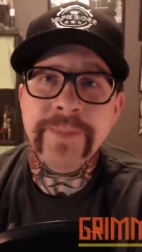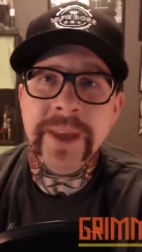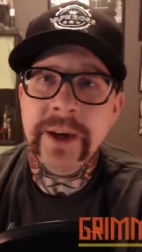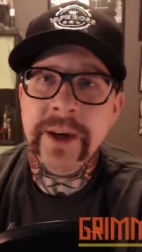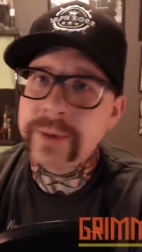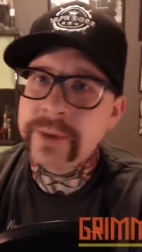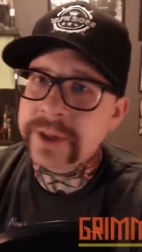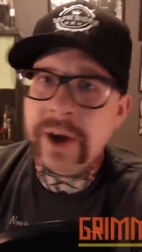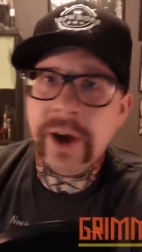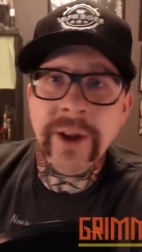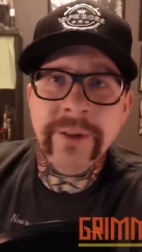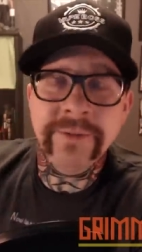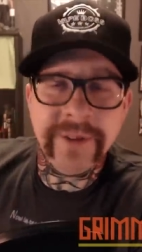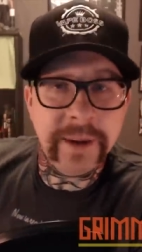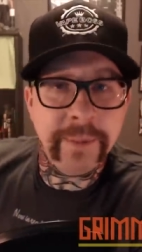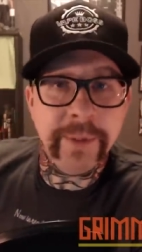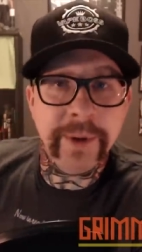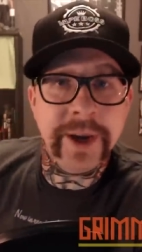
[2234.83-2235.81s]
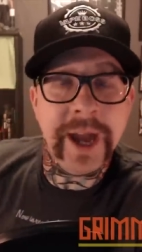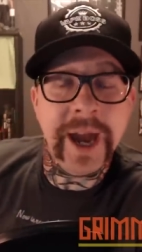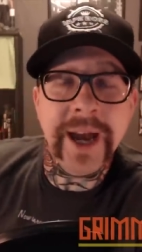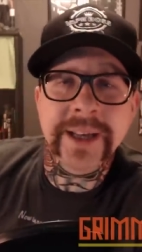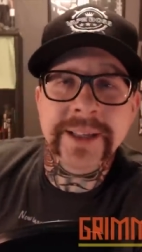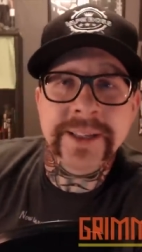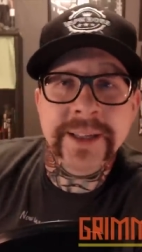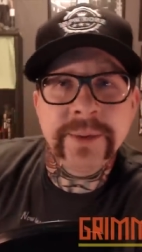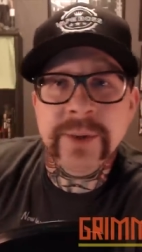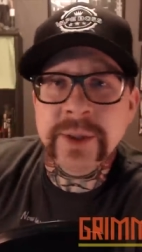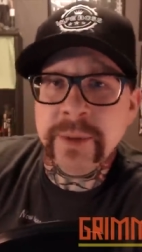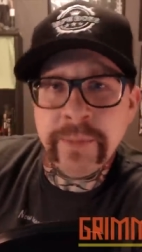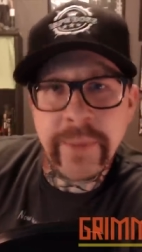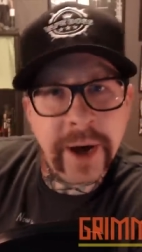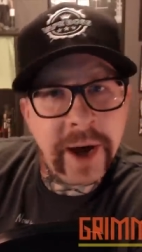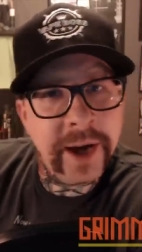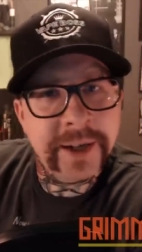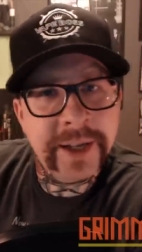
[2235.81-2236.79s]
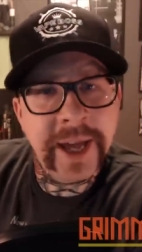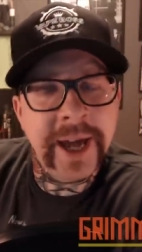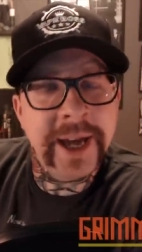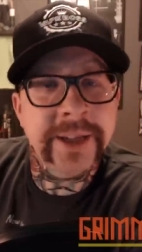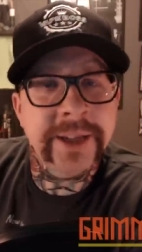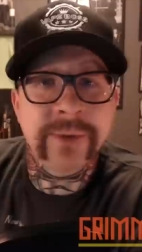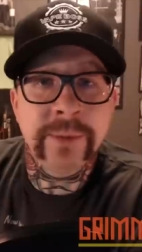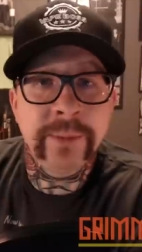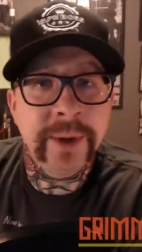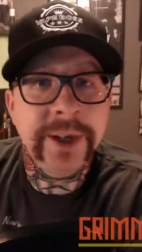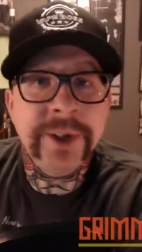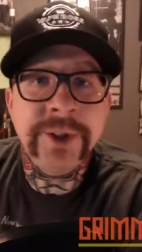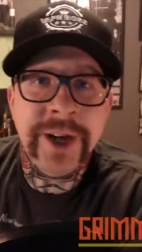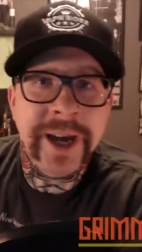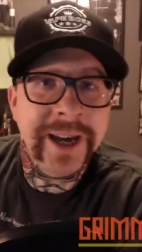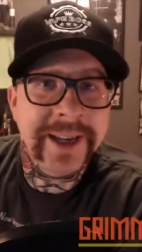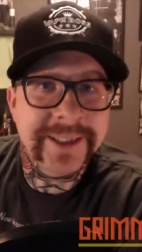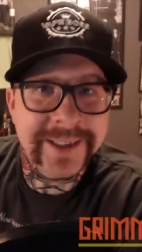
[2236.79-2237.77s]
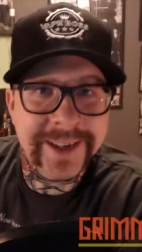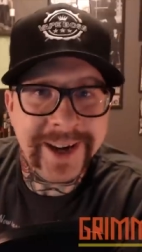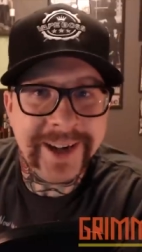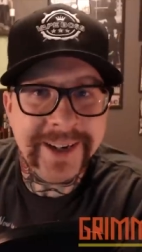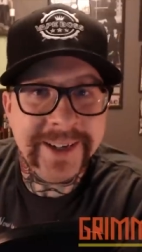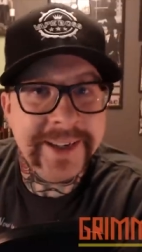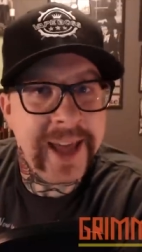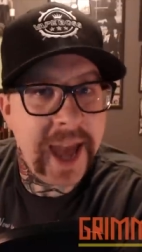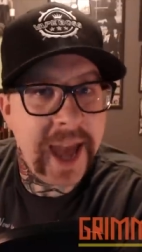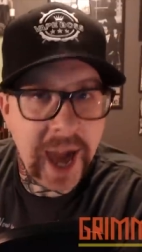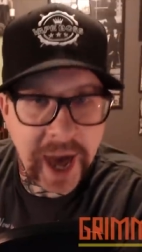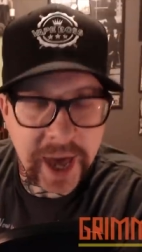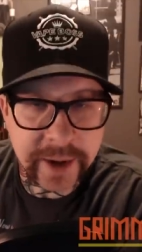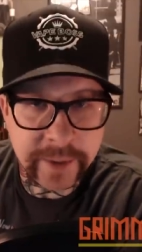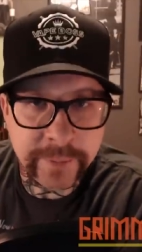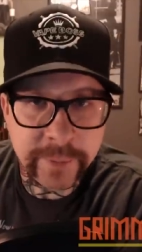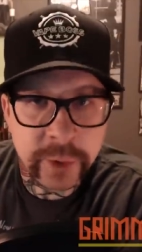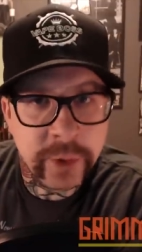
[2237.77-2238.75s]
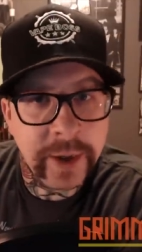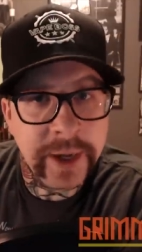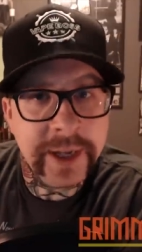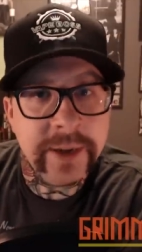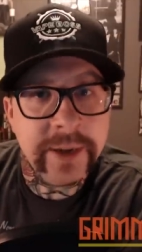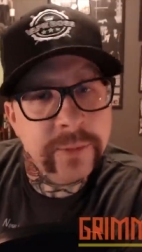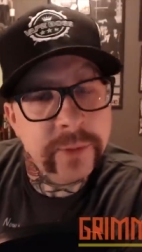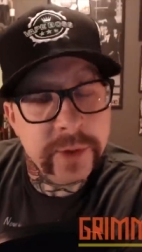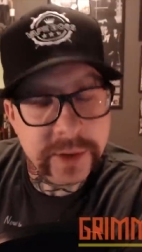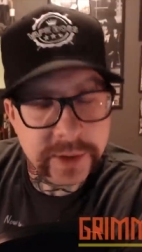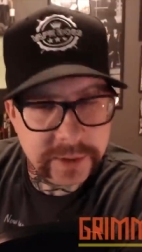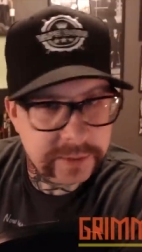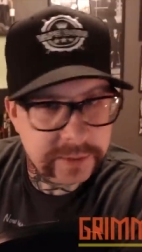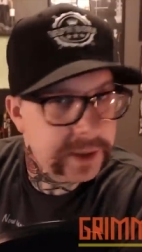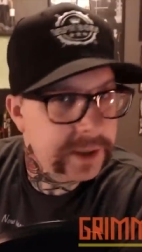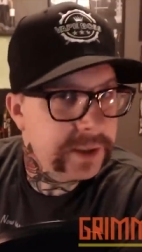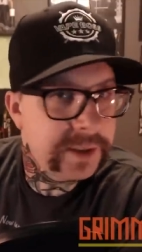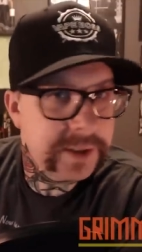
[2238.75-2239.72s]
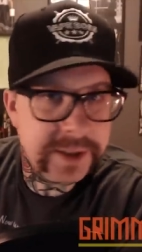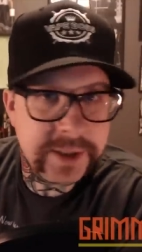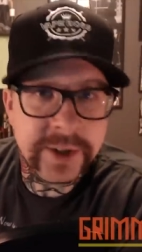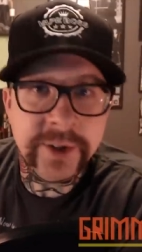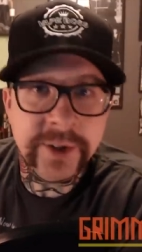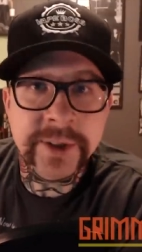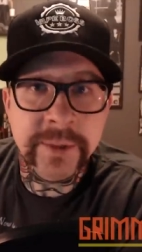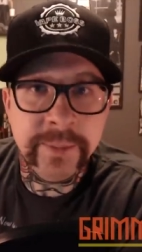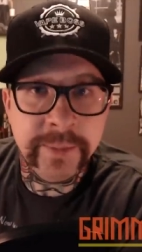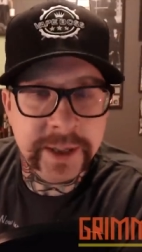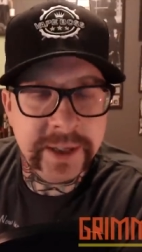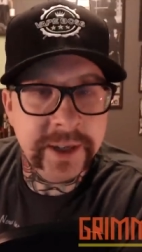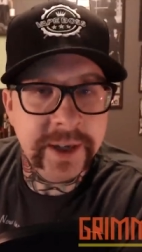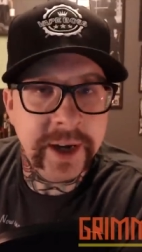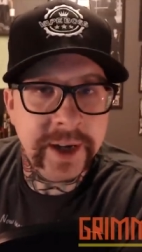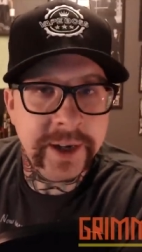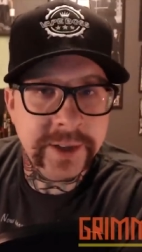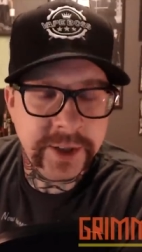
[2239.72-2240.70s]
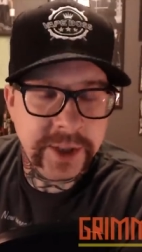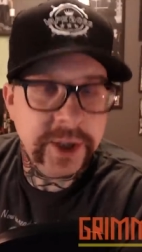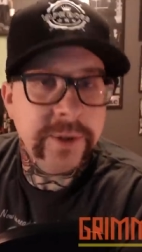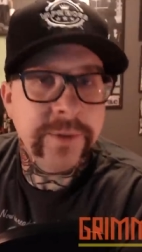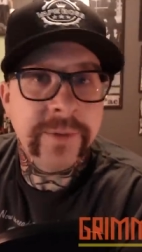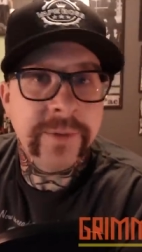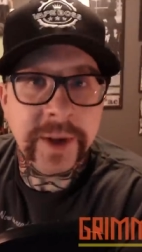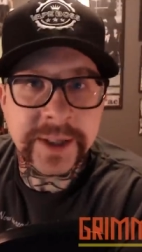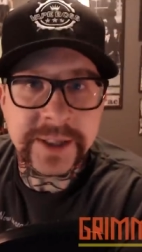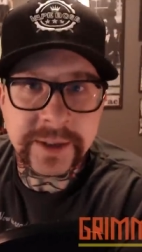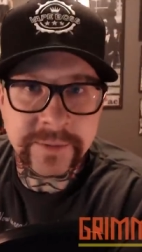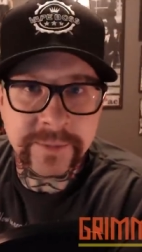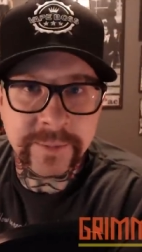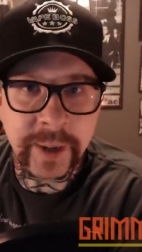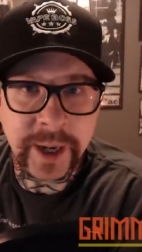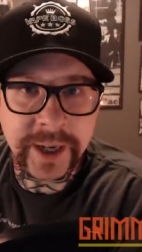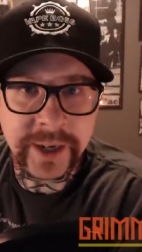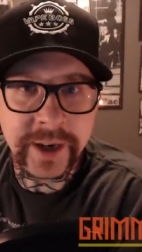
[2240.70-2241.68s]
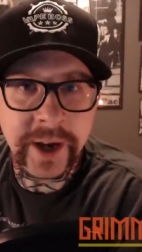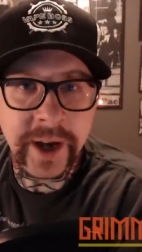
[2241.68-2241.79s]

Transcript: and it was called Vaporcast, and it was a podcast run by Jack Scott and Adam, who I would consider to be uh, dear friends of mine.